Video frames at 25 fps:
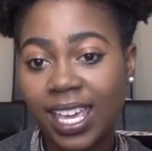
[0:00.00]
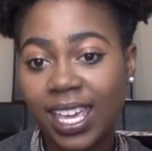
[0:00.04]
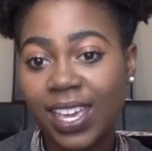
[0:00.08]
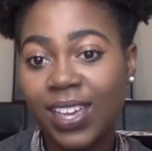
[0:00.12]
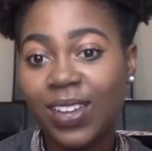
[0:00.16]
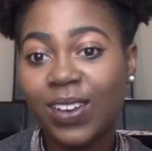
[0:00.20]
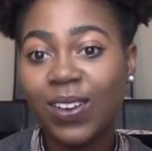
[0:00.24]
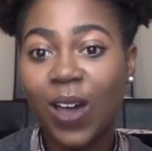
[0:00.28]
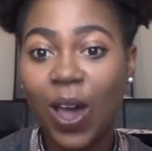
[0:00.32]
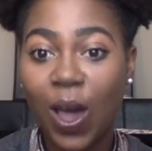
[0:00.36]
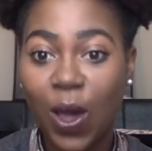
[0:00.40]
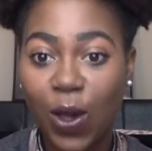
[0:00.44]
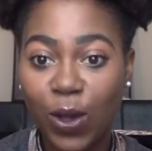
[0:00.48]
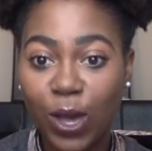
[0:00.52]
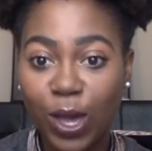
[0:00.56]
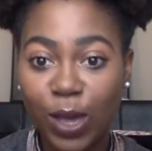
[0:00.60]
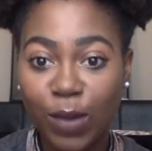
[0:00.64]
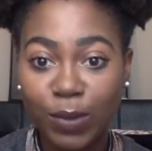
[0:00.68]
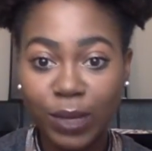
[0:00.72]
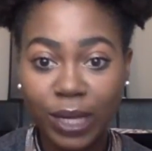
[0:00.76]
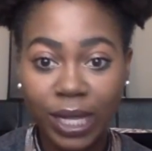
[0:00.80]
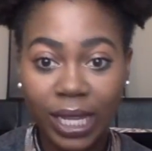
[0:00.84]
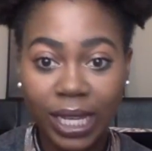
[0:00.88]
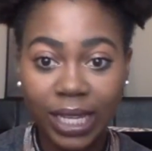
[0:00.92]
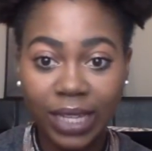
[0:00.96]
it'll all come
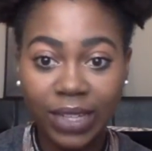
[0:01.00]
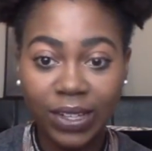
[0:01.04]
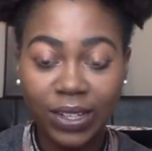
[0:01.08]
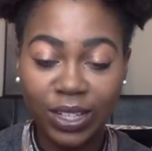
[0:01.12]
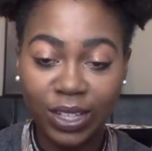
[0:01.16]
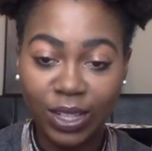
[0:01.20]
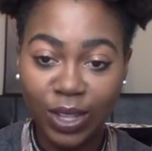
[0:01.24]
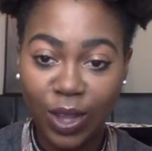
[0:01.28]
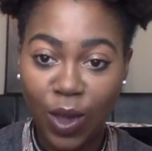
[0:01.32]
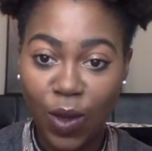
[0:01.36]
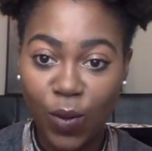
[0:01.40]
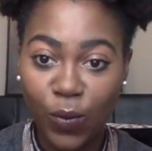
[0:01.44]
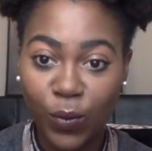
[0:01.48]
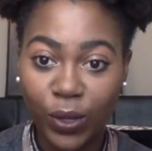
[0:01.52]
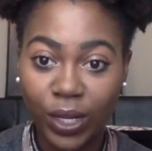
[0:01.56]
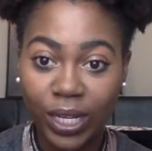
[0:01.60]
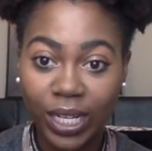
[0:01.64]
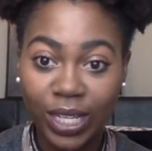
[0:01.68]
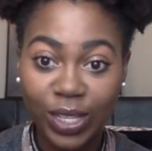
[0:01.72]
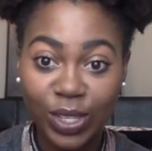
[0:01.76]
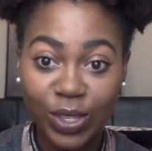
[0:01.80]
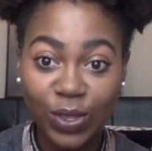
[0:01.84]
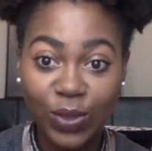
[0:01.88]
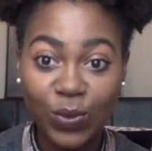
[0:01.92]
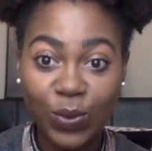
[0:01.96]
together in the long run,
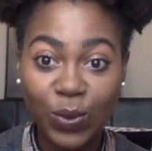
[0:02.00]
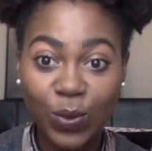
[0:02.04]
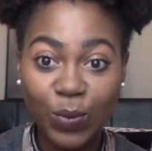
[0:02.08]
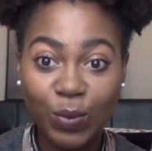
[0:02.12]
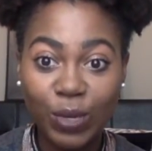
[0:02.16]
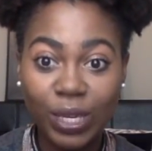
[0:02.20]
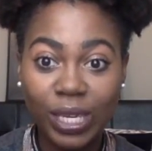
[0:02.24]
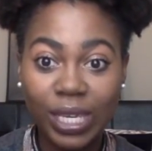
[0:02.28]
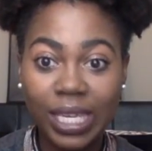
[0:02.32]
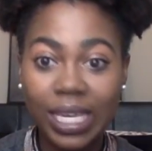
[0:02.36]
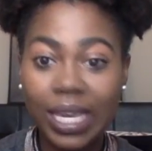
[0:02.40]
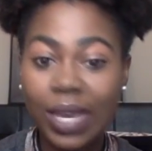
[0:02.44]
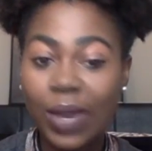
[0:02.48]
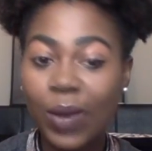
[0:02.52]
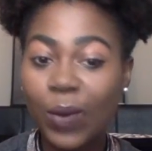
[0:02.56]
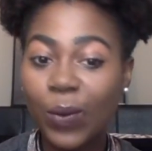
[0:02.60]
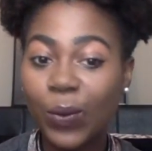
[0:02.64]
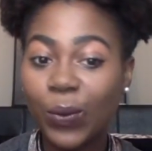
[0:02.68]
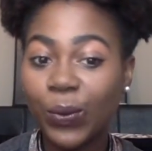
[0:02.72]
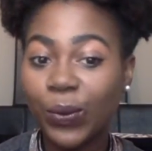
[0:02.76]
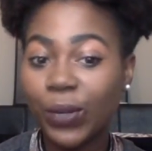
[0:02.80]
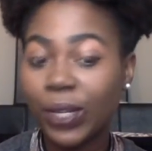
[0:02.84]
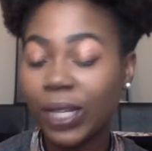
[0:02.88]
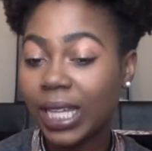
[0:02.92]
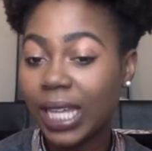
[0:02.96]
and you will be
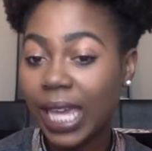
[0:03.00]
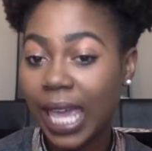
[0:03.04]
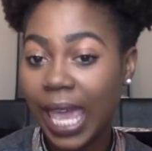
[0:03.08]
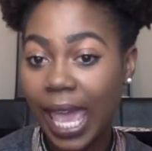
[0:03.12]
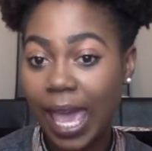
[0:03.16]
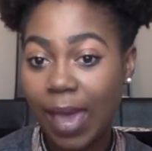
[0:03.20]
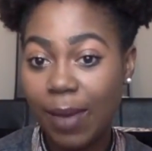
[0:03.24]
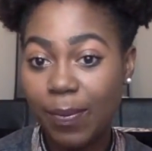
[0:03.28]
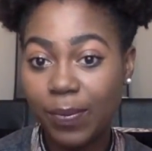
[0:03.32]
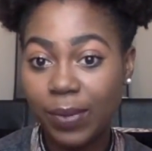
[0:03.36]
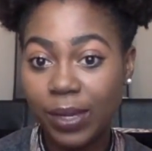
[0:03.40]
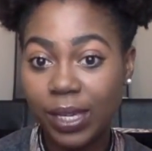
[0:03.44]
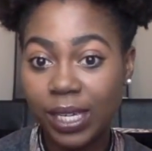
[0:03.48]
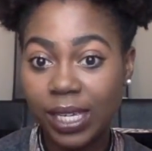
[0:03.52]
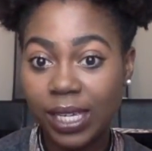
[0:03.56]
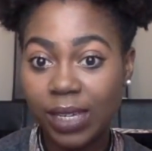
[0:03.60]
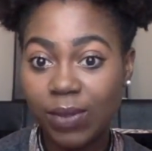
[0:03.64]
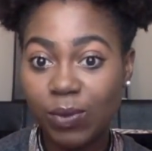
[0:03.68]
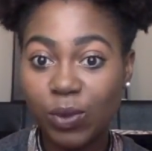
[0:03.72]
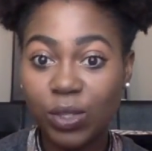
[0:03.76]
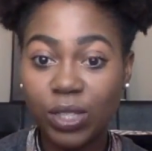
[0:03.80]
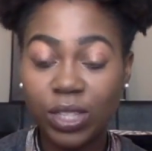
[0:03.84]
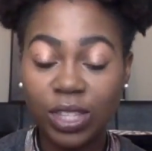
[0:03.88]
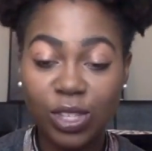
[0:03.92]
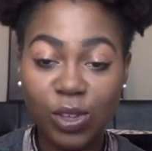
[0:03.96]
really happy
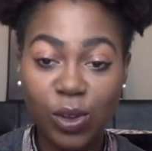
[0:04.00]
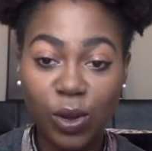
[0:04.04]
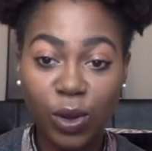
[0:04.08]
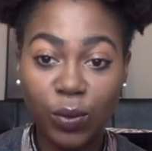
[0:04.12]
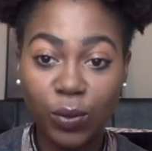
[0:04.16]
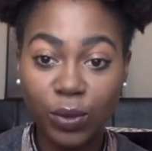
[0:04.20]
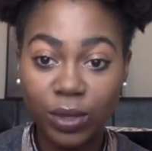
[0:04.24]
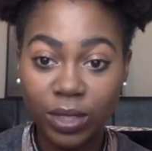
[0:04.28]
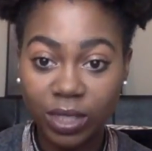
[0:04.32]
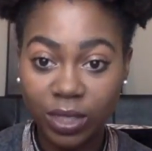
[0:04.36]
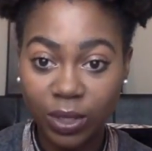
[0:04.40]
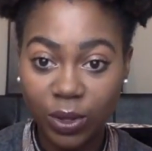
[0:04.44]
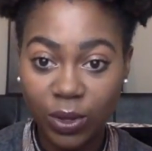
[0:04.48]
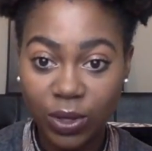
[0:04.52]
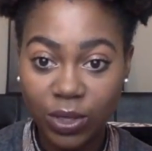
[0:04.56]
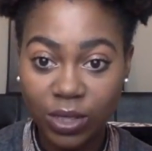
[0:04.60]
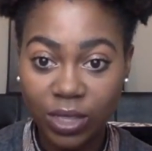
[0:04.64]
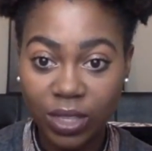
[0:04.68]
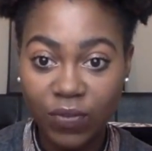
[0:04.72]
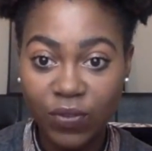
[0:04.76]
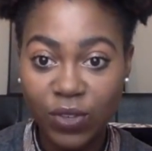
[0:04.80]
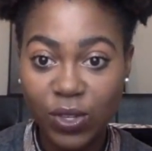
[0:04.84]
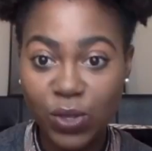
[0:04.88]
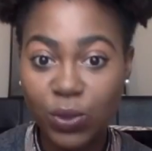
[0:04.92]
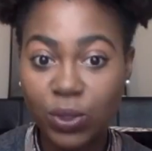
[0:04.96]
with your results
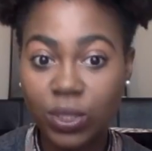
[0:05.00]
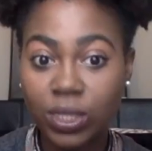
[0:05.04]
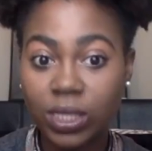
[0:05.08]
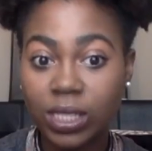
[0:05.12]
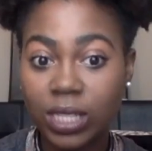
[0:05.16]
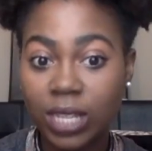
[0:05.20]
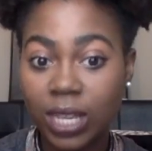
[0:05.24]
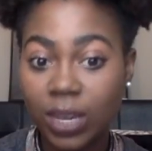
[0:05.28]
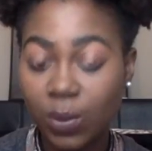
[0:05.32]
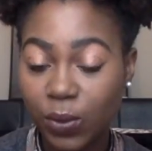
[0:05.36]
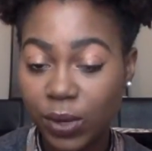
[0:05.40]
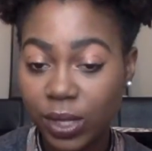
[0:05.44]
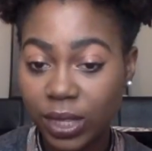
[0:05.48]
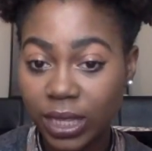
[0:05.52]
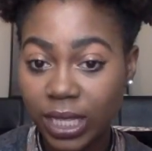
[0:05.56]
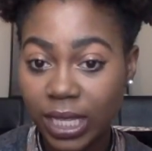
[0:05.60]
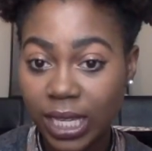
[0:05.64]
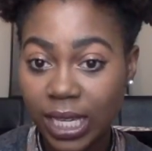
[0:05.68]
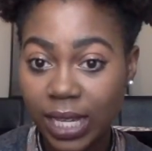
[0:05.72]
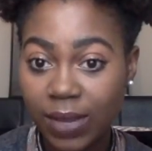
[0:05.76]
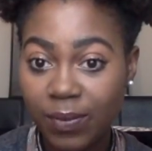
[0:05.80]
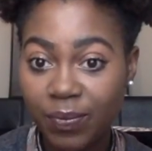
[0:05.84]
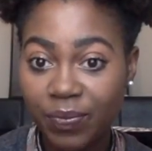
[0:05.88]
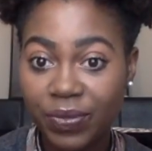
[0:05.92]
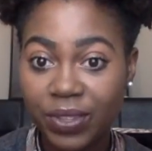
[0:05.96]
if you stick with
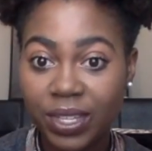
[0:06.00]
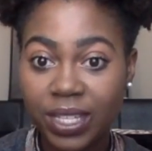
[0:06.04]
it.